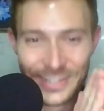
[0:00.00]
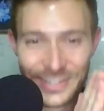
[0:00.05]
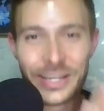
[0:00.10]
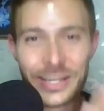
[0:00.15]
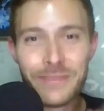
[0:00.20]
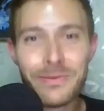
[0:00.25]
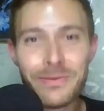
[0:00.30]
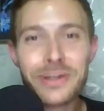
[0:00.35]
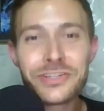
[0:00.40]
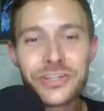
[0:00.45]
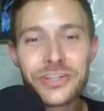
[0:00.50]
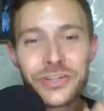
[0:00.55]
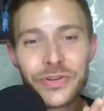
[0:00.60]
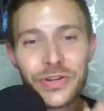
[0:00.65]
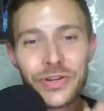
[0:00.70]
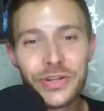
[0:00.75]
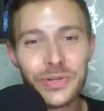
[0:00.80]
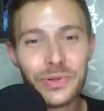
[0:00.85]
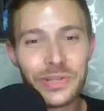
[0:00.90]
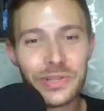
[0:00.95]
imagine you're
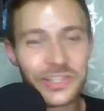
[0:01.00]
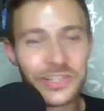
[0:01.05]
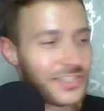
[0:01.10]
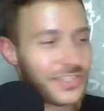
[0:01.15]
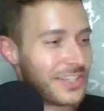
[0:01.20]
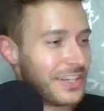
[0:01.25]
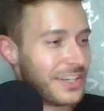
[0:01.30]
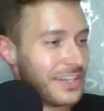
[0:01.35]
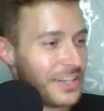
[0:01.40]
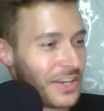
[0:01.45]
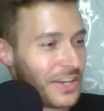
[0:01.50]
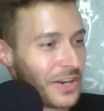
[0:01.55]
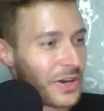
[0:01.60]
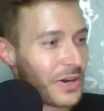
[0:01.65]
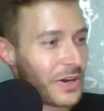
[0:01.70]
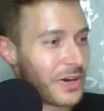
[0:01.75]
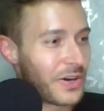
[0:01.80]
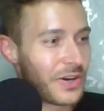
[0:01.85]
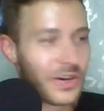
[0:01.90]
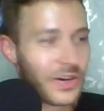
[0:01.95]
a new listener
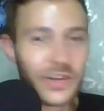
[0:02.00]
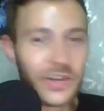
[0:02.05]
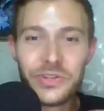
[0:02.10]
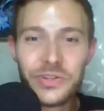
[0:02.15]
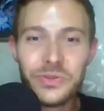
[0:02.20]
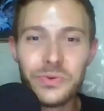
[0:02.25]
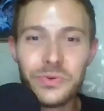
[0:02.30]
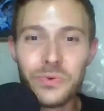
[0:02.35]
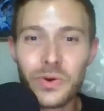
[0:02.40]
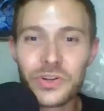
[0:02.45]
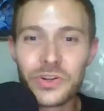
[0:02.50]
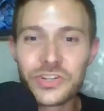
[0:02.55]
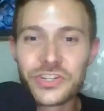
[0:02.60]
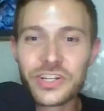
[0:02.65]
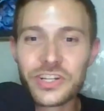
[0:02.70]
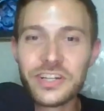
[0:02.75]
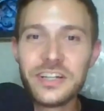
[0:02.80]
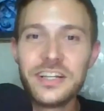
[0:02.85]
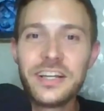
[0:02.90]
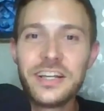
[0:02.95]
or a new
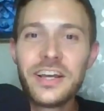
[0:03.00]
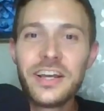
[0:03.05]
watcher,